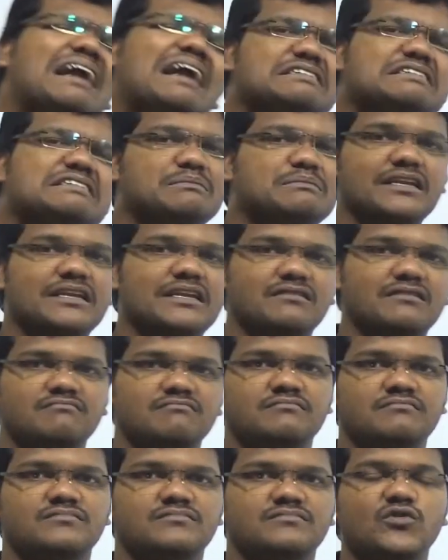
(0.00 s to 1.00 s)
smell.
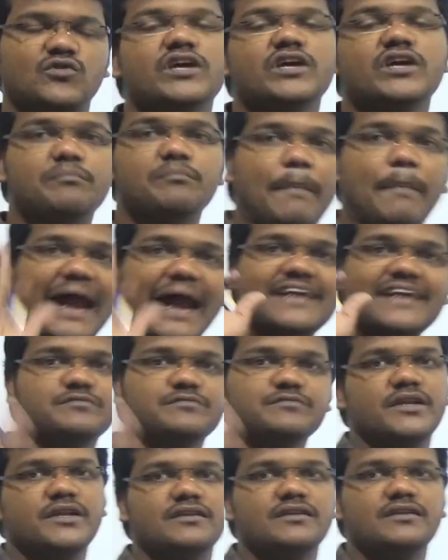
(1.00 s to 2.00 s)
You get bad
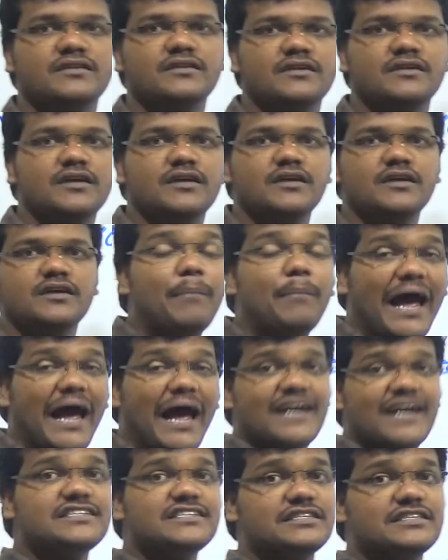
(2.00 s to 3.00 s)
smell. Bad
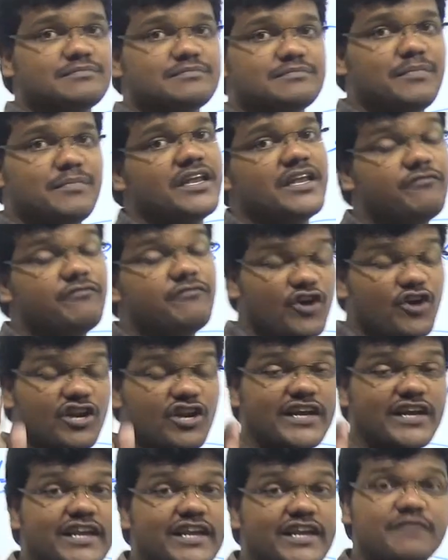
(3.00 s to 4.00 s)
smell. If you are
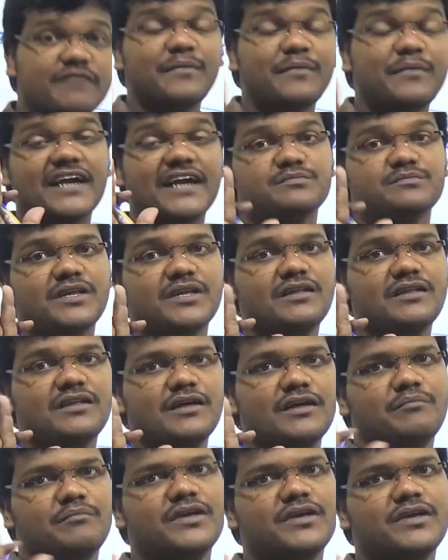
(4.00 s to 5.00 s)
getting bad smell,
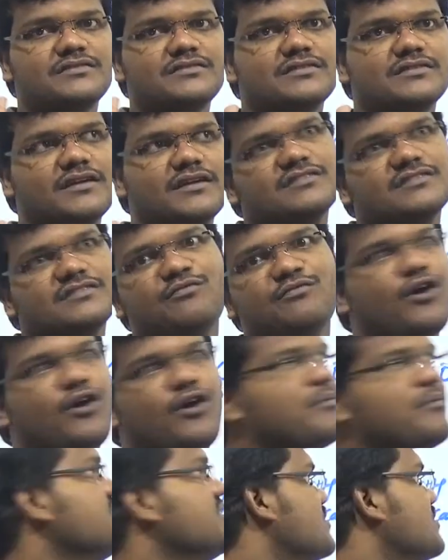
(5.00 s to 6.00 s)
means there is a
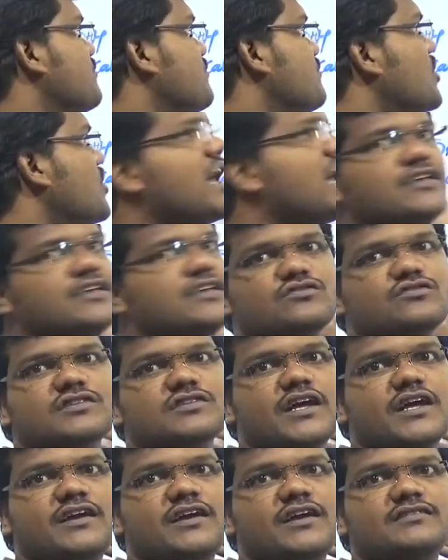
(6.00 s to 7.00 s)
formation of what?
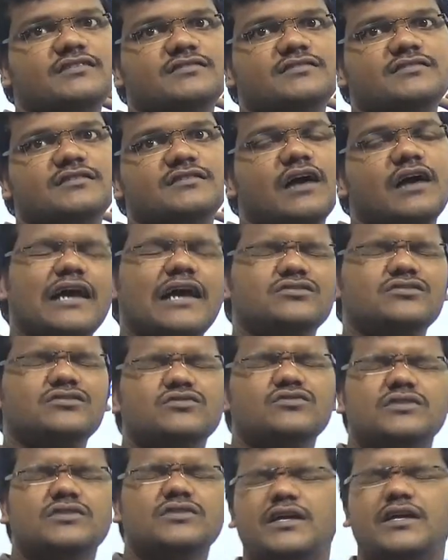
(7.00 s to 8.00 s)
Isocyanates.
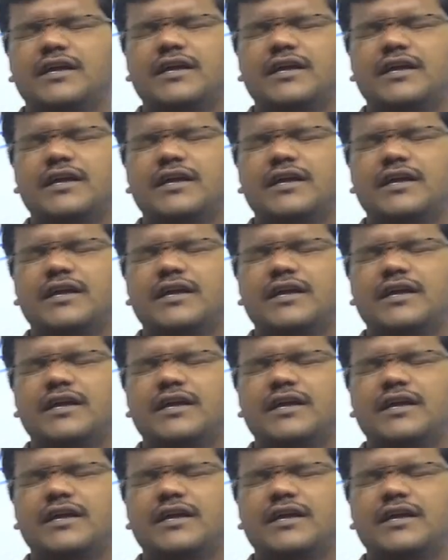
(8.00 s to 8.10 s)
Isocyanates